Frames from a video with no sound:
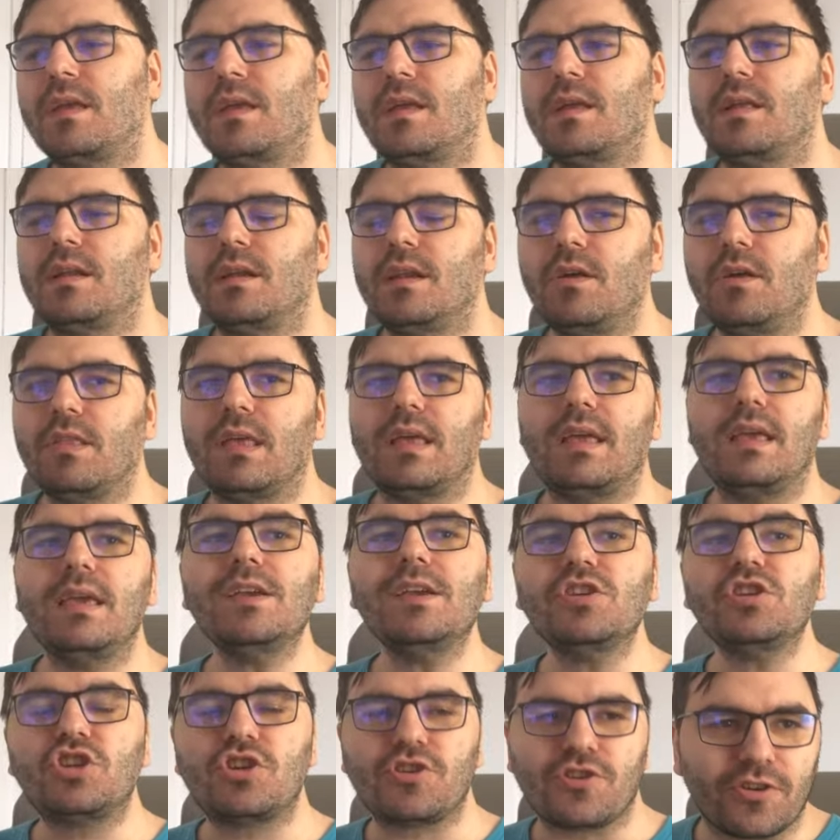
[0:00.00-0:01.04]
Now, the
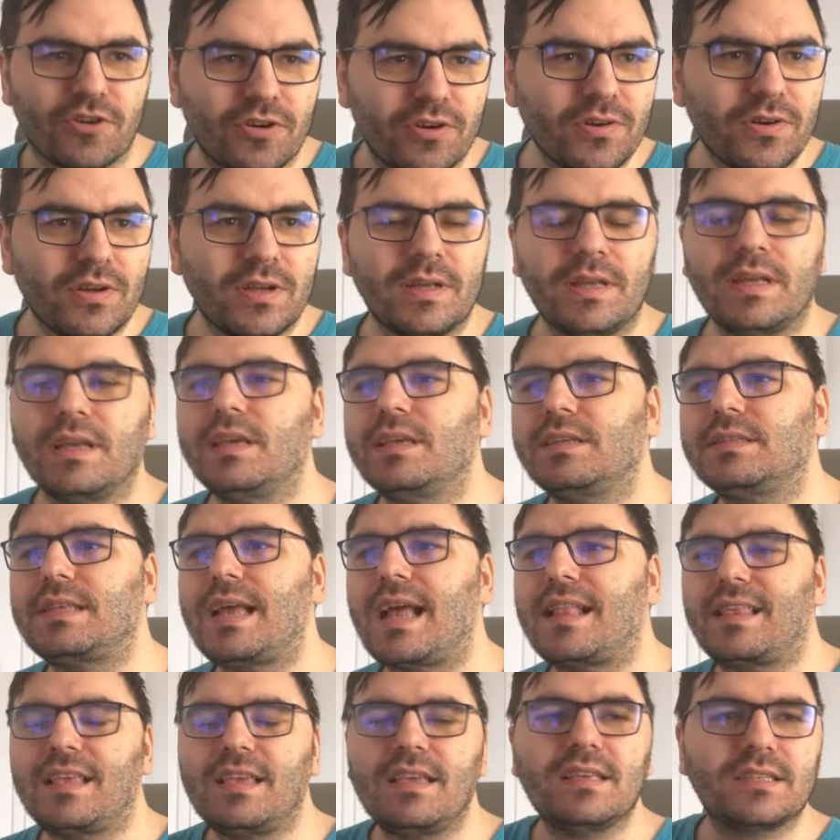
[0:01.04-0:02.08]
issue is
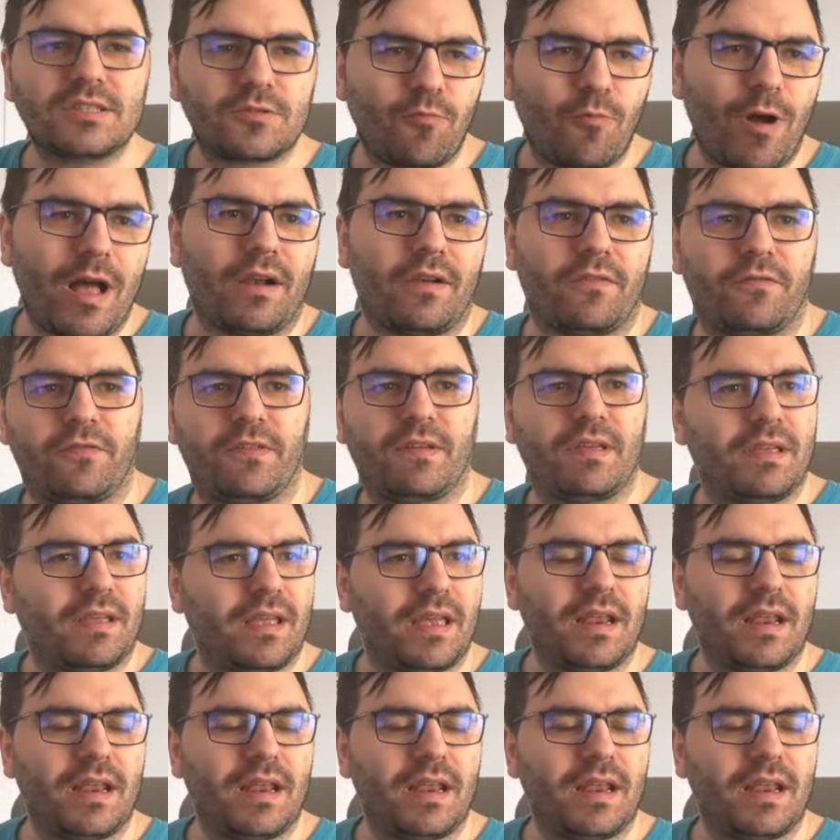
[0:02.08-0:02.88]
that he is wealthy.